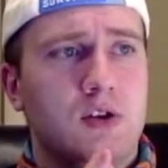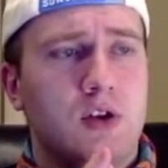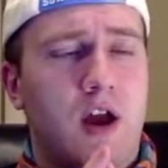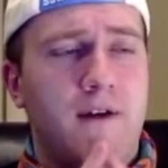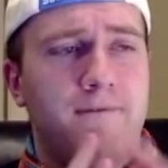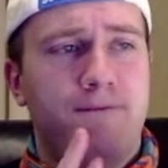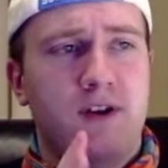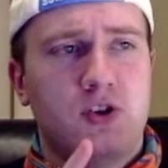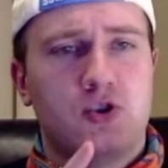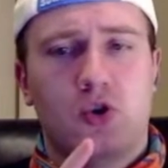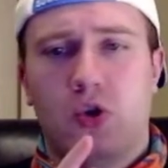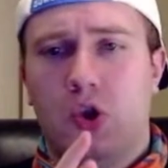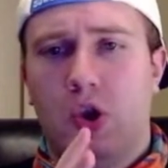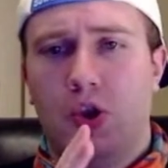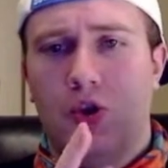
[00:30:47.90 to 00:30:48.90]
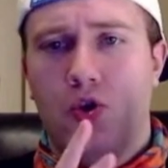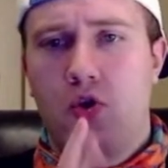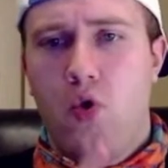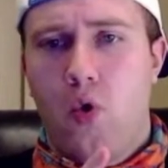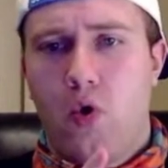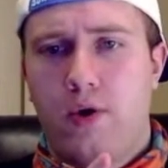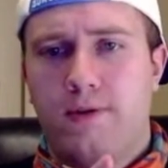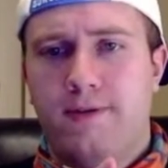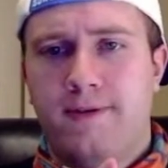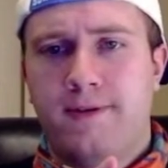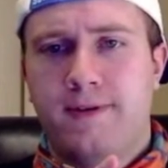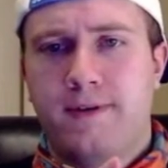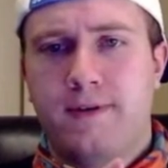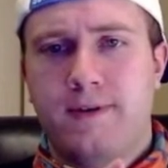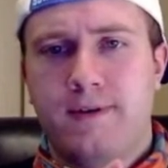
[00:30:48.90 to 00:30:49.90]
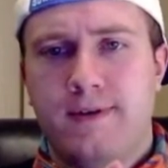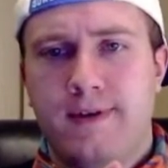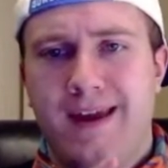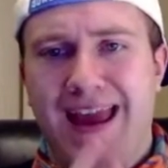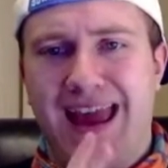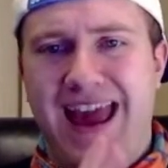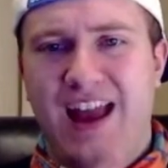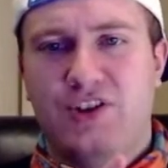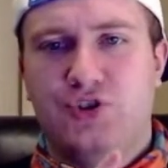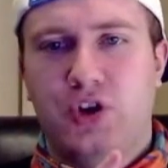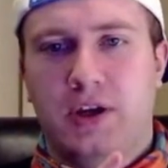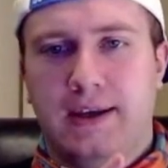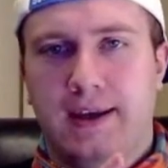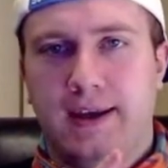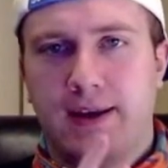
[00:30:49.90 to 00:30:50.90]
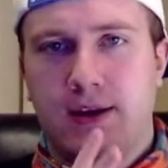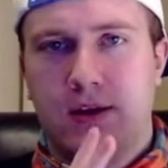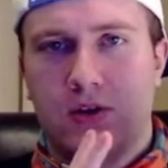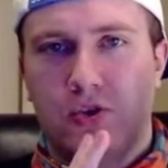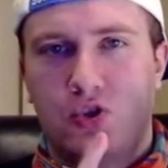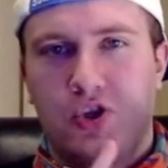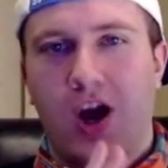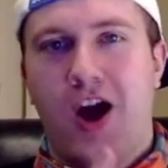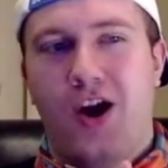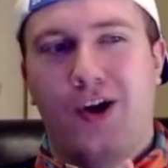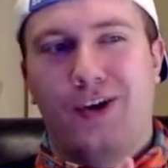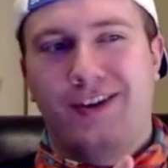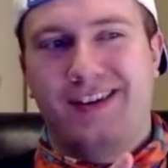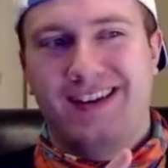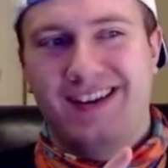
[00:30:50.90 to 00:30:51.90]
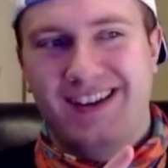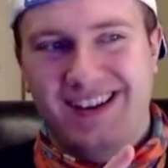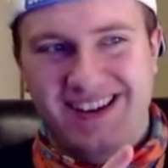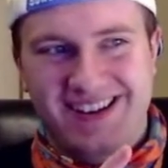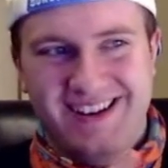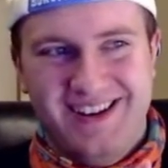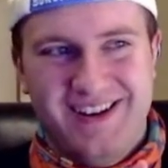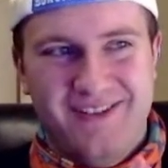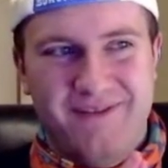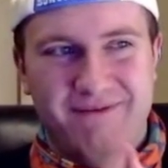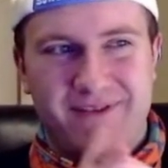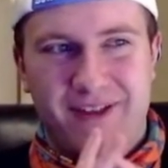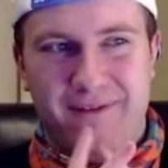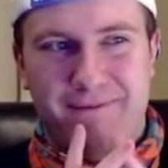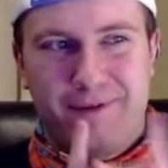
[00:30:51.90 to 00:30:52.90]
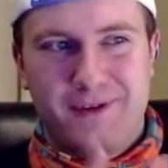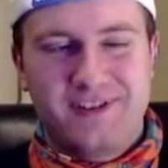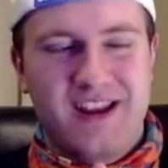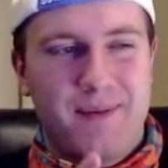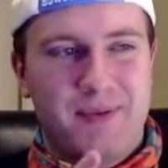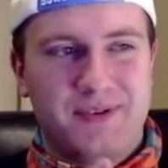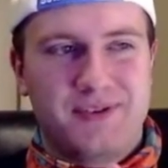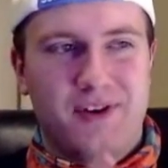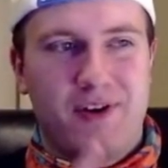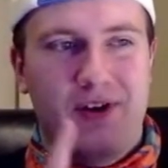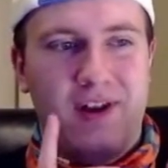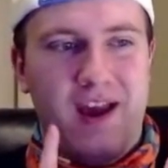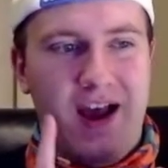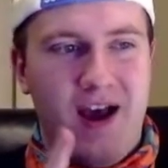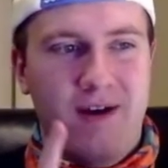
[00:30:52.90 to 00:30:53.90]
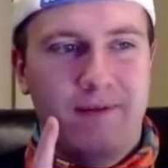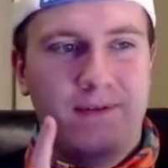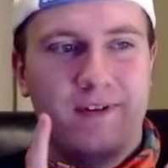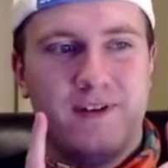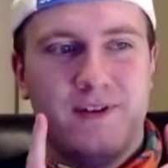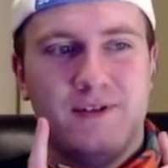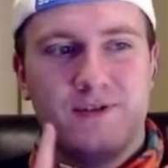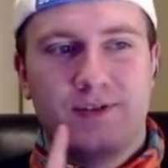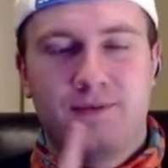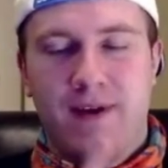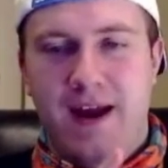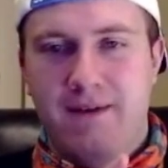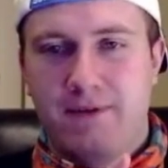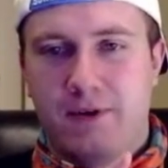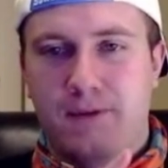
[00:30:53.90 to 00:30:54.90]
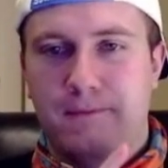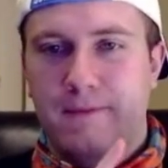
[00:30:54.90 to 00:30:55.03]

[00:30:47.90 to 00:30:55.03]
official North Edgic chart for the first episode of Survivor.